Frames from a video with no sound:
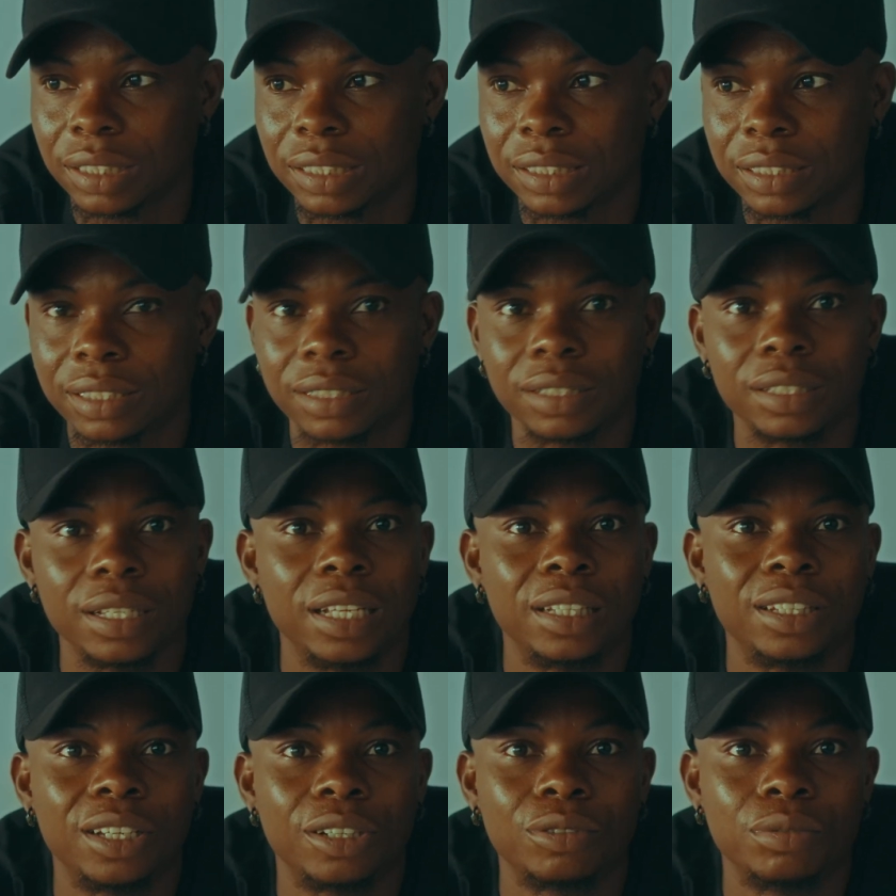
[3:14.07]
It's a
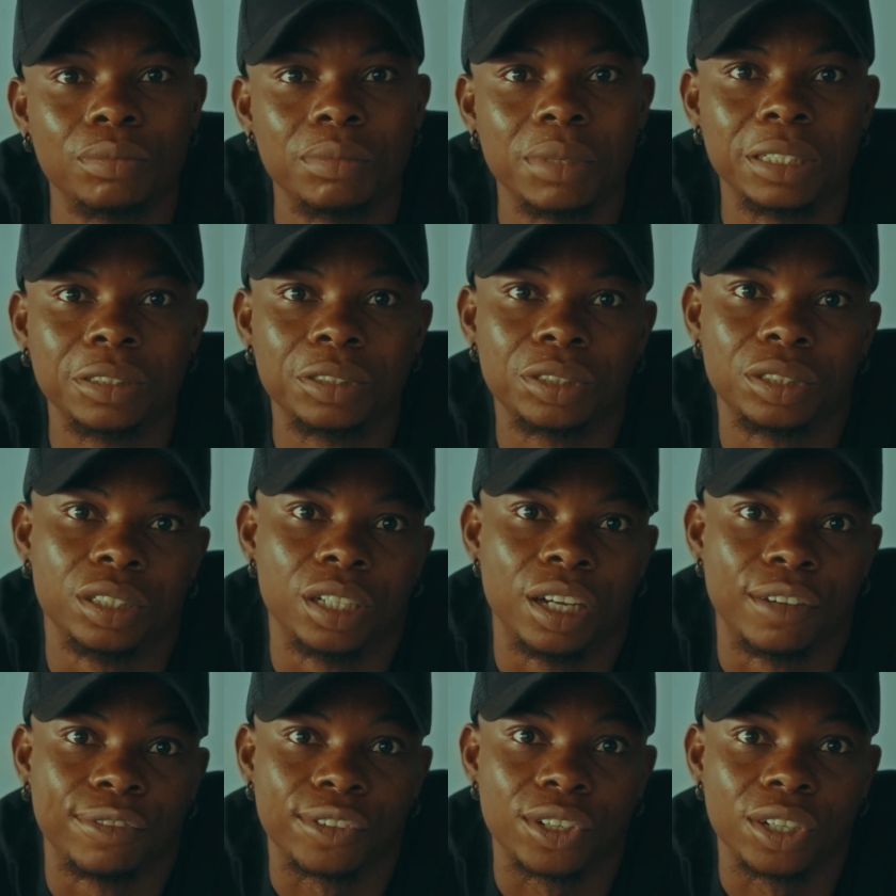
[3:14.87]
documentary,
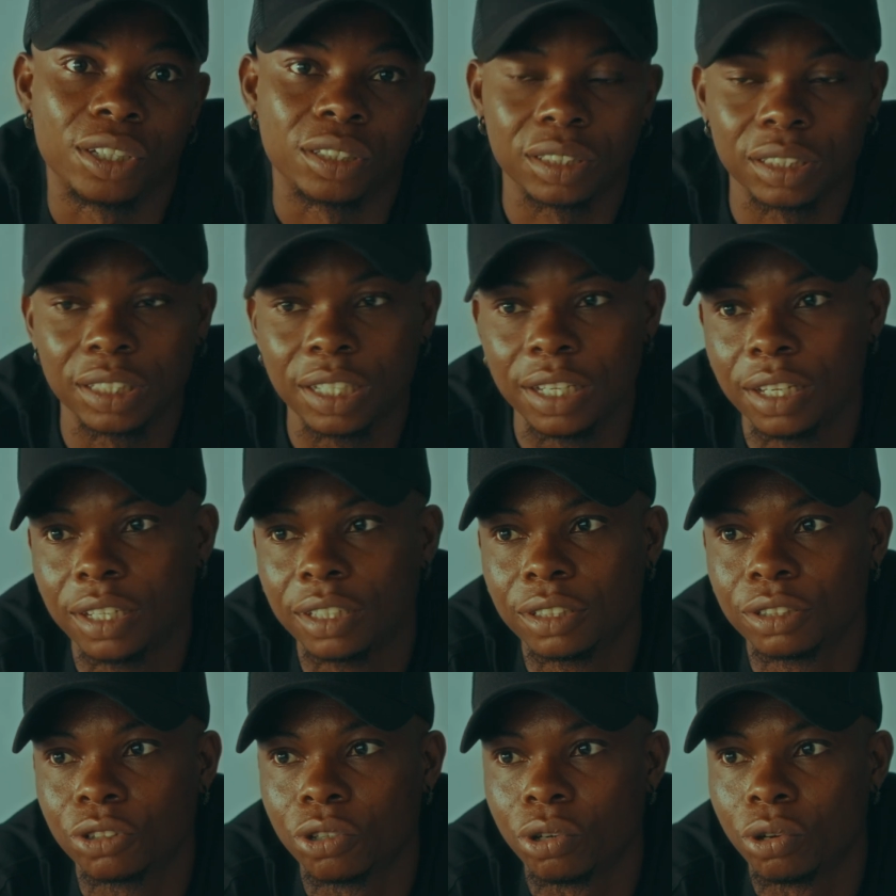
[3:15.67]
of course.
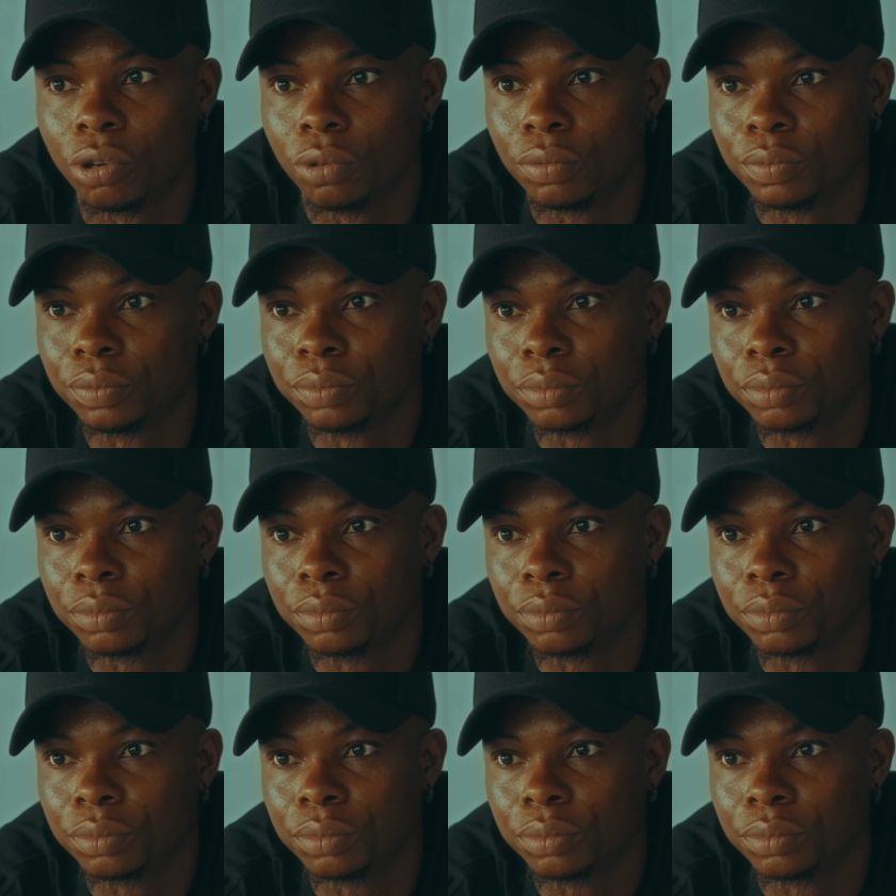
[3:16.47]
So